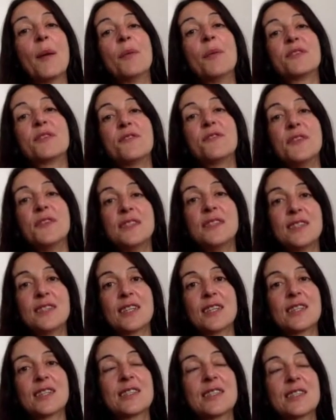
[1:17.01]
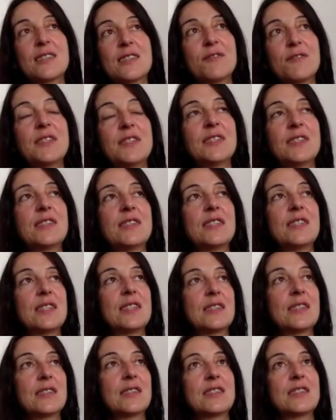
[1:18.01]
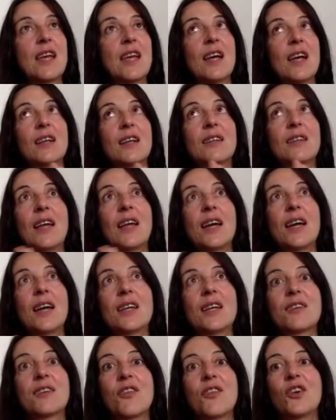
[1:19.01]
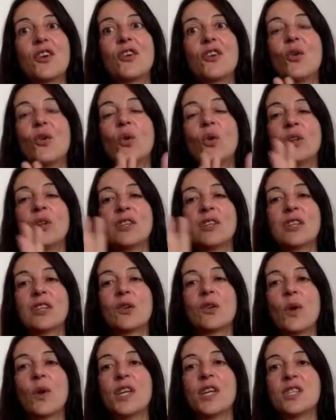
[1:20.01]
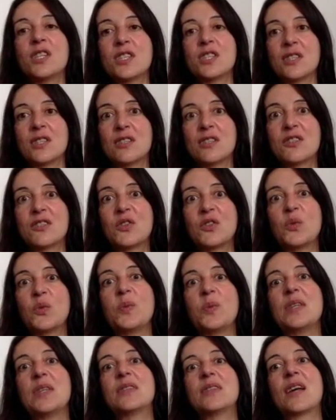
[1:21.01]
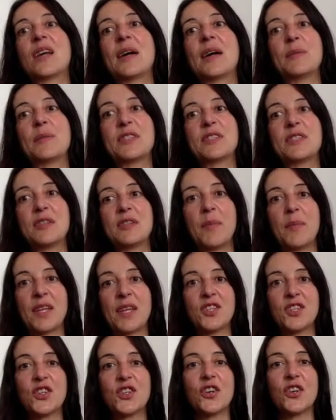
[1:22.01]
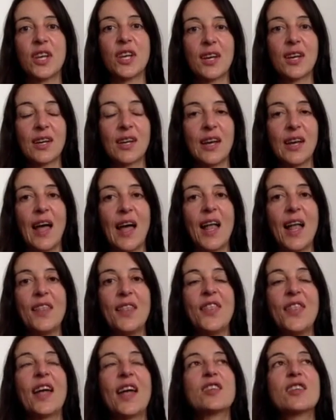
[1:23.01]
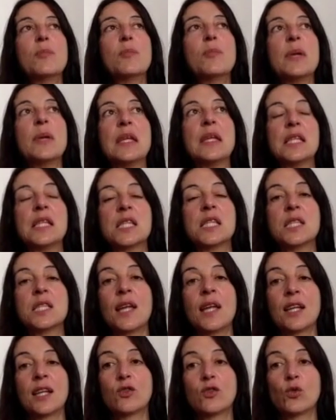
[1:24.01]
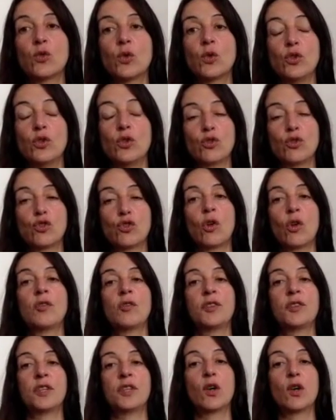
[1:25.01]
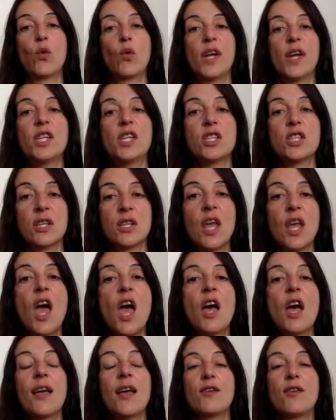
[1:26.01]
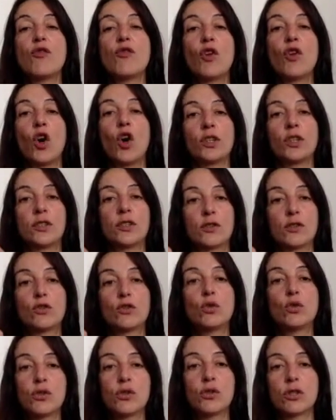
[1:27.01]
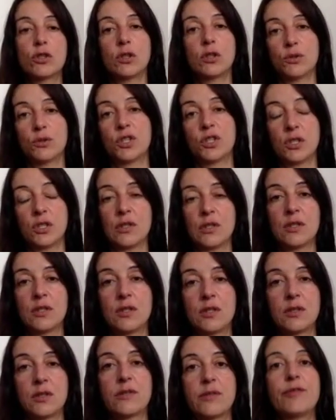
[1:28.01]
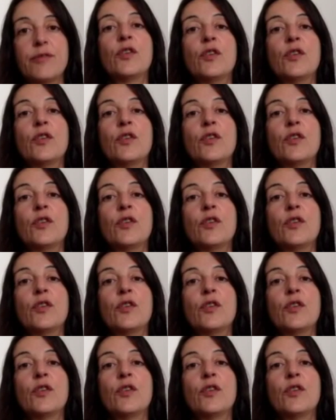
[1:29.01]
But physics physicists like all the equations to be time symmetric. And that means that you solve an equation and you've got two solutions.